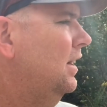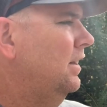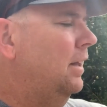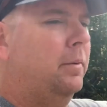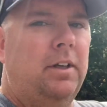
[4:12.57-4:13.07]

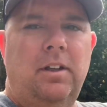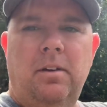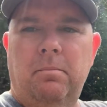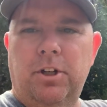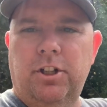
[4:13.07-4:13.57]
that we
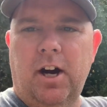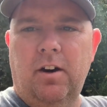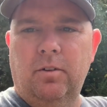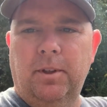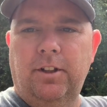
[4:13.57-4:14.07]
bush
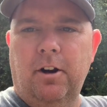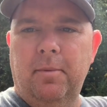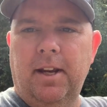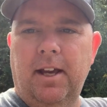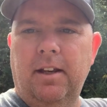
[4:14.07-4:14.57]
hogged, we
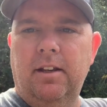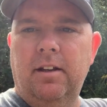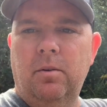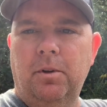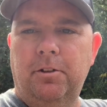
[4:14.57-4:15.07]
terminated,
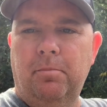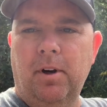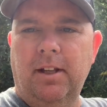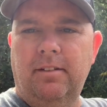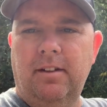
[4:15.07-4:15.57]
we
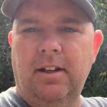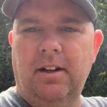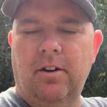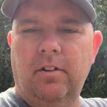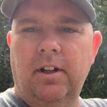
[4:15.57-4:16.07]
spread seed
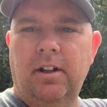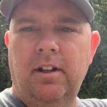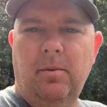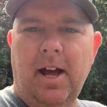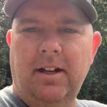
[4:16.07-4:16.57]
on it.
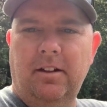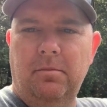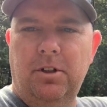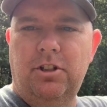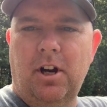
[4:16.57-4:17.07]
We actually
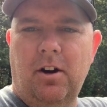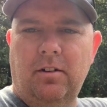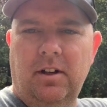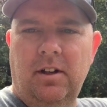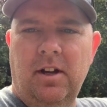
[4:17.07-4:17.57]
bush
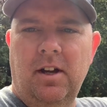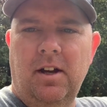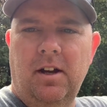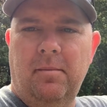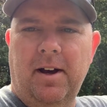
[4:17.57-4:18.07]
hogged it
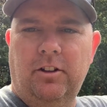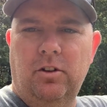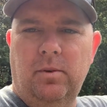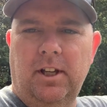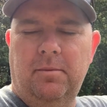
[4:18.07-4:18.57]
about
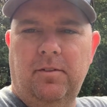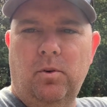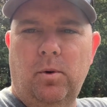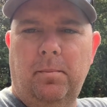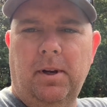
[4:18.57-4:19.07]
2 weeks
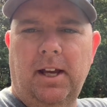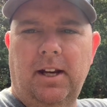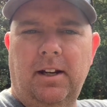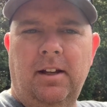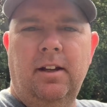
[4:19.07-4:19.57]
before we
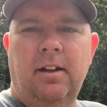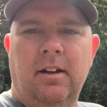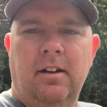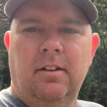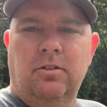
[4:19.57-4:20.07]
planted it.
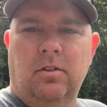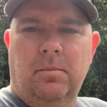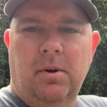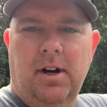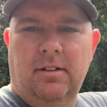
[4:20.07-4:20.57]
So our
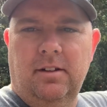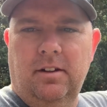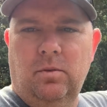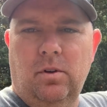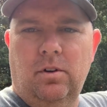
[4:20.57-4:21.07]

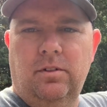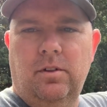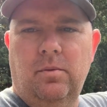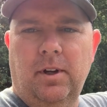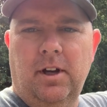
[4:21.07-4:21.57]
process was,
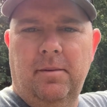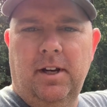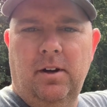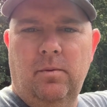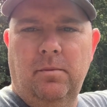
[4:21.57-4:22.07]
we come in
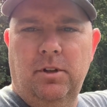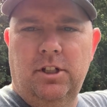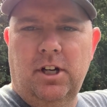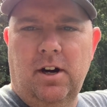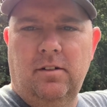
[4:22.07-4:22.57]
here and we
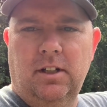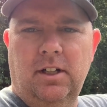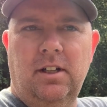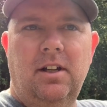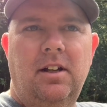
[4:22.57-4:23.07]
bush hogged
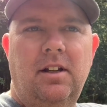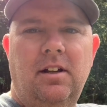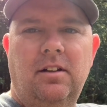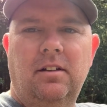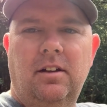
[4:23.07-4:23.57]
it.
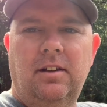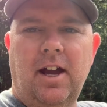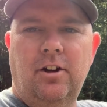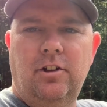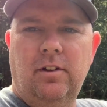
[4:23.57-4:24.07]
A
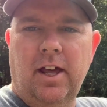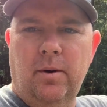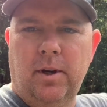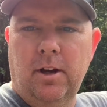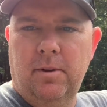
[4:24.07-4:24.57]
day or 2 later,
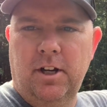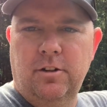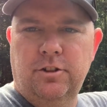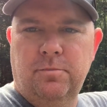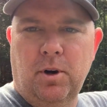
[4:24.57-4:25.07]
we come in here
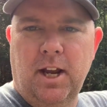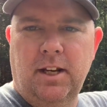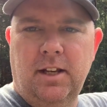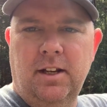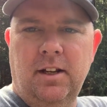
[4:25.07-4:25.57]
and sprayed it